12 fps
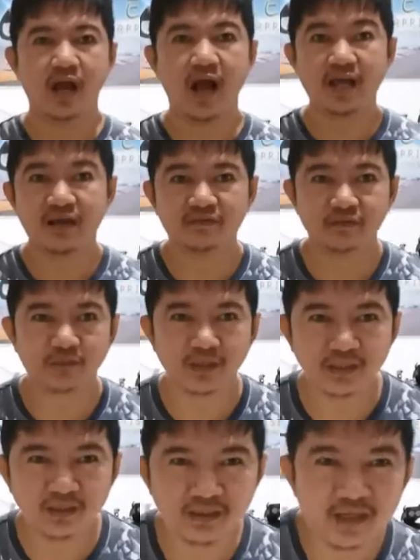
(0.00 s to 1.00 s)
Hi
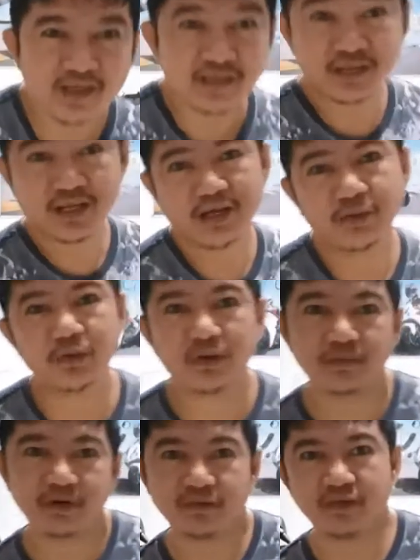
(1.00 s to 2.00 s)
everyone, today
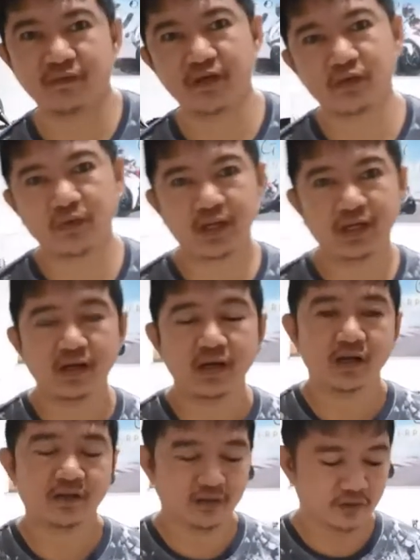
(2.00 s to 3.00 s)
we'll be reviewing
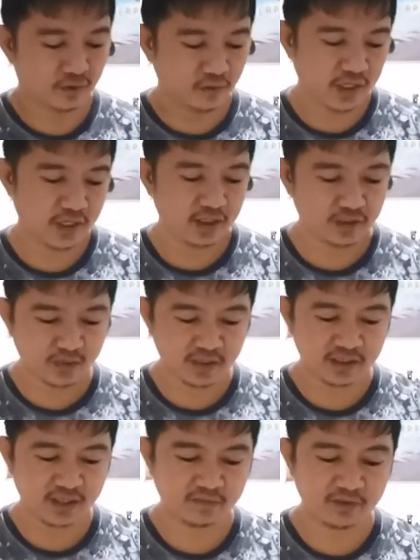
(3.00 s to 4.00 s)
the Nokia
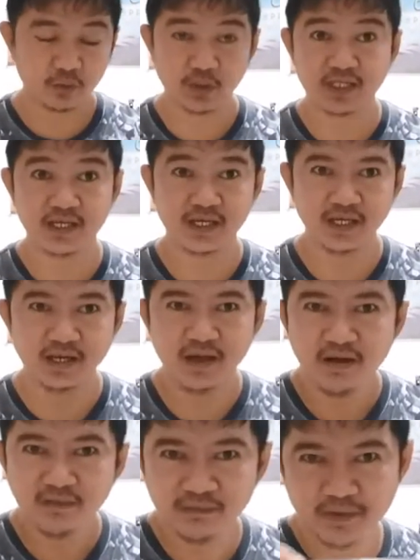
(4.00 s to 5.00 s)
2720
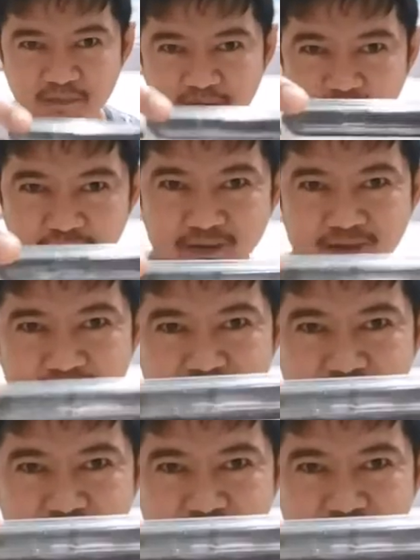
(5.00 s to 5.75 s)
flip phone.